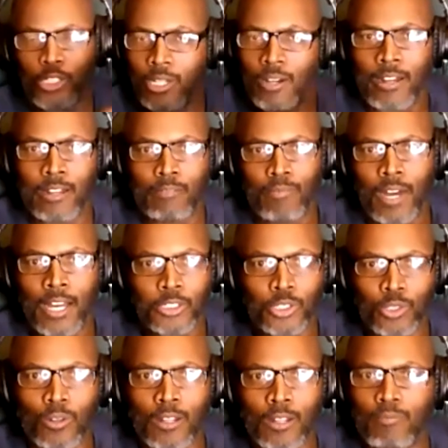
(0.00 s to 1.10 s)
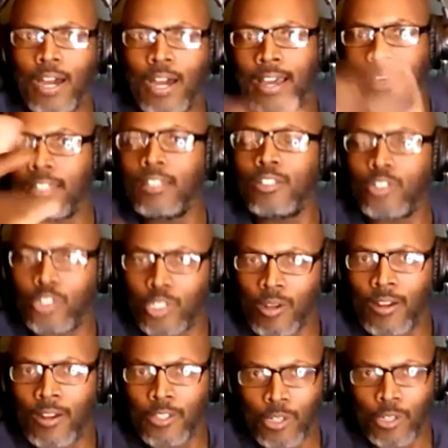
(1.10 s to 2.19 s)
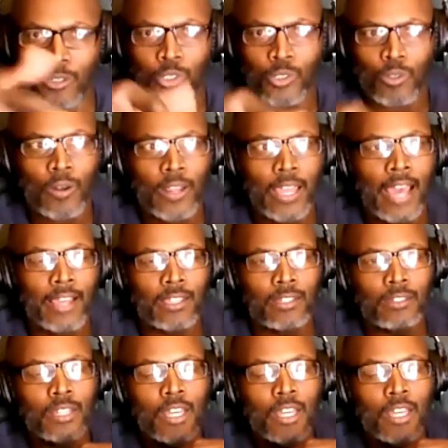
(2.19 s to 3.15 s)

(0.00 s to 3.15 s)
by sharing my story, by sharing your story.